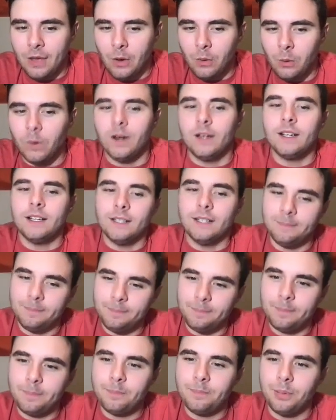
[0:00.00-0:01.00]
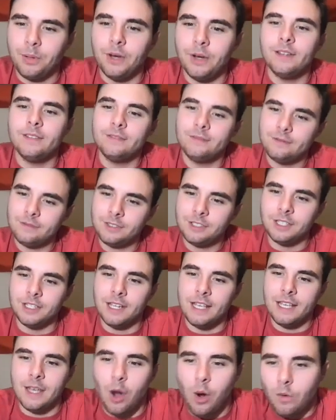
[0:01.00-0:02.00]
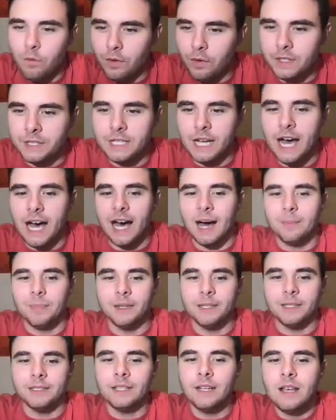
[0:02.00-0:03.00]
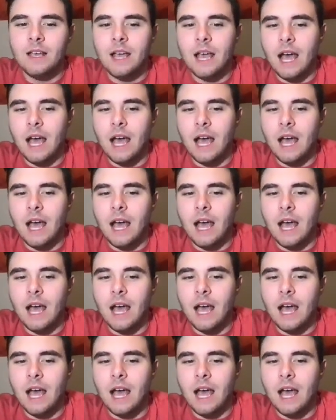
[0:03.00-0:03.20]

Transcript: They want to put Sadiq over the top and